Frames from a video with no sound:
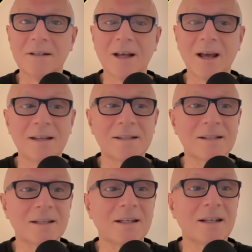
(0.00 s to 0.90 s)

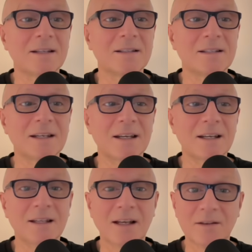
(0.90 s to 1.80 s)
nasty
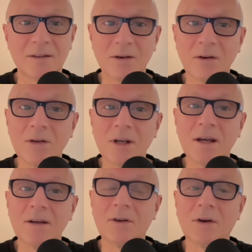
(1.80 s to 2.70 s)
indeed. They're
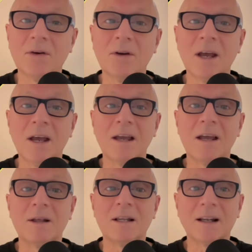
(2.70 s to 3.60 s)
okay, though.
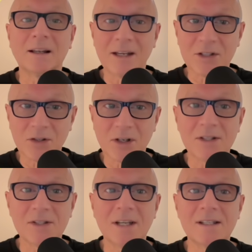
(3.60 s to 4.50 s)
And Electric
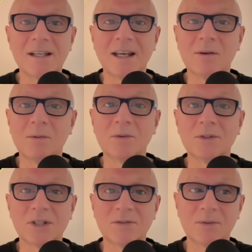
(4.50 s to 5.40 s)
says here,
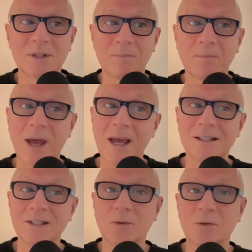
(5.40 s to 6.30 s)
just from some
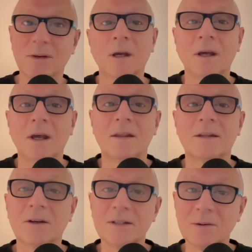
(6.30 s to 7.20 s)
backstory,
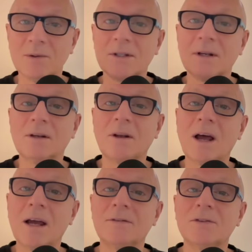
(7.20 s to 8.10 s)
the idea was to
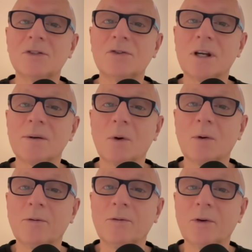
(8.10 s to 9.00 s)
live stream
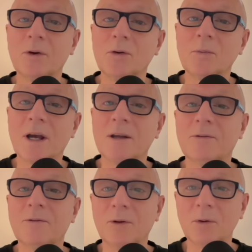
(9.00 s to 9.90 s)
or film a
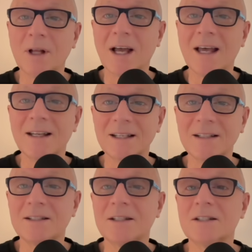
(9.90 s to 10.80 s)
full
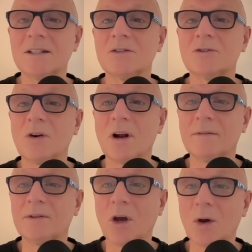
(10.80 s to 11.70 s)
unedited
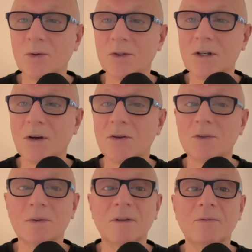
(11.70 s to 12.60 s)
drive coast to coast
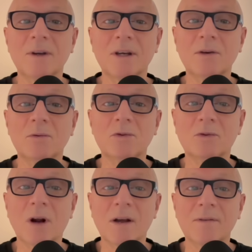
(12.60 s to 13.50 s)
with the vehicle
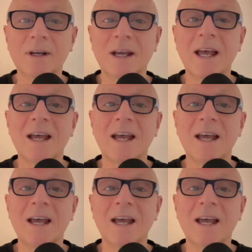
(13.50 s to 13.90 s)
driving